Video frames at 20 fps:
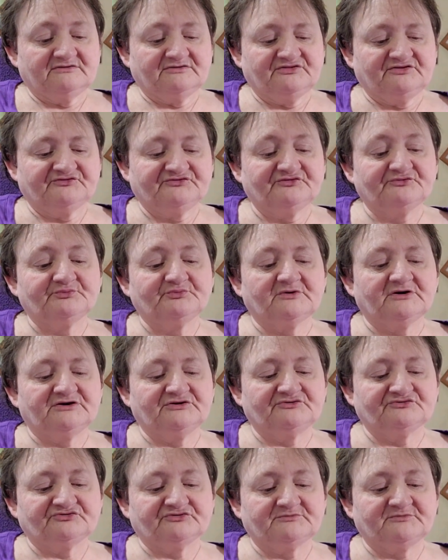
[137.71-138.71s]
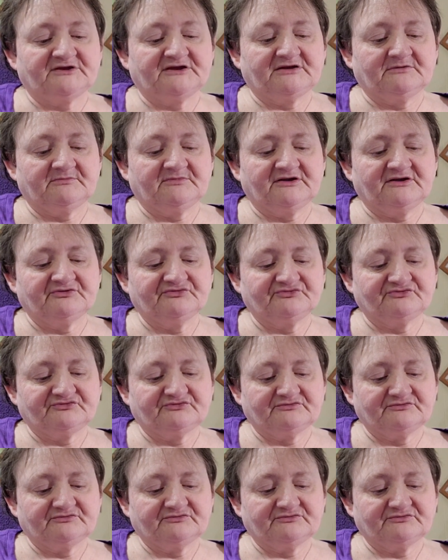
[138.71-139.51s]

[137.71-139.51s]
This is where I usually make a mess.